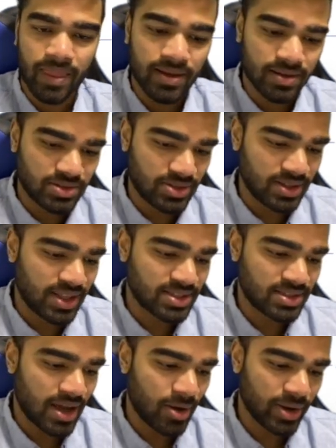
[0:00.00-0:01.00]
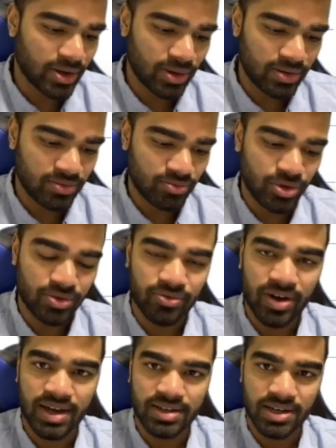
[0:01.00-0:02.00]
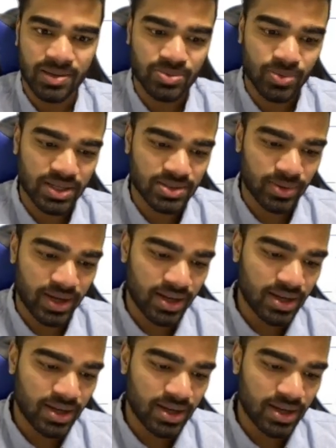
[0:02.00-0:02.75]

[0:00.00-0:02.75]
So that's how I got root 5 times y squared.